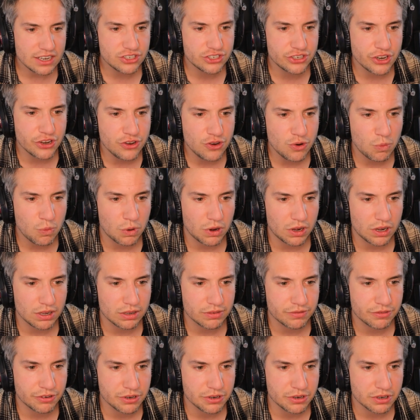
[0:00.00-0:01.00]
the new
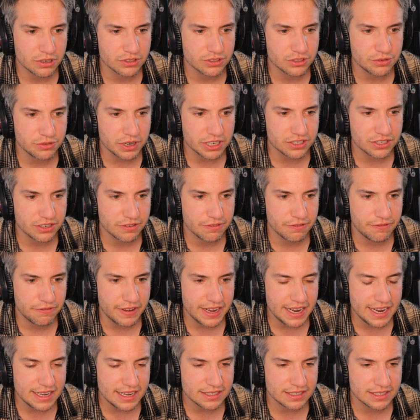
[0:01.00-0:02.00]
wall for new construction
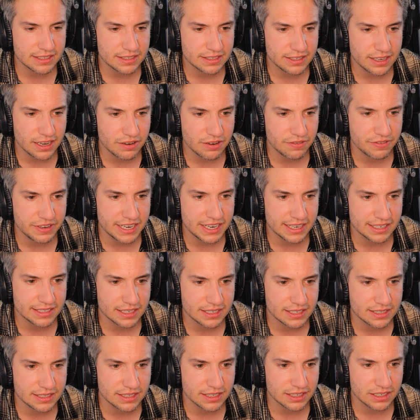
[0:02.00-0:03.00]
phase instead of the
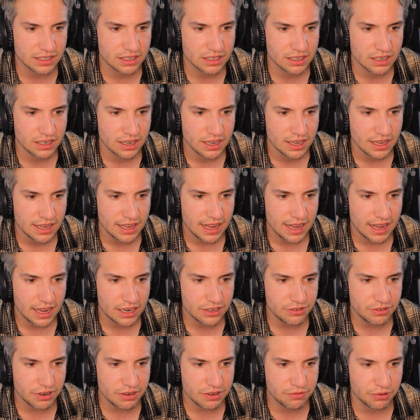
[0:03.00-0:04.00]
existing? I
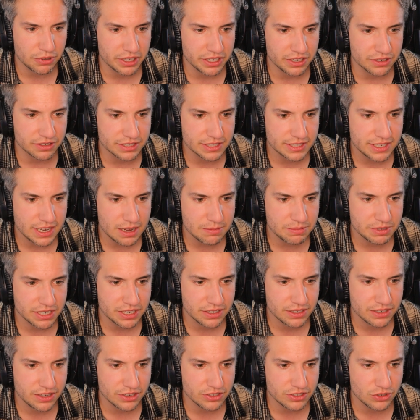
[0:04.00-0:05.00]
tried following your steps
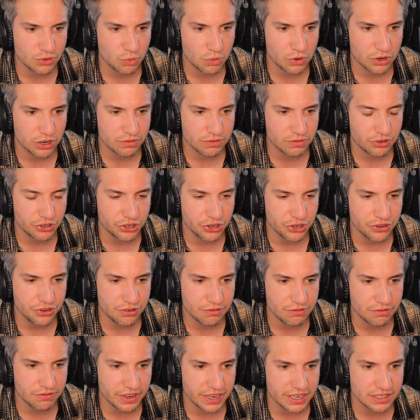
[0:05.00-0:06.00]
and it doesn't work for the
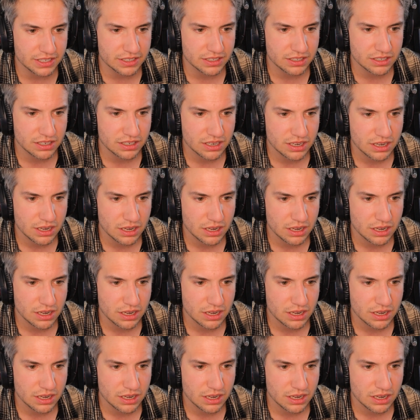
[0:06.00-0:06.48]
new phase.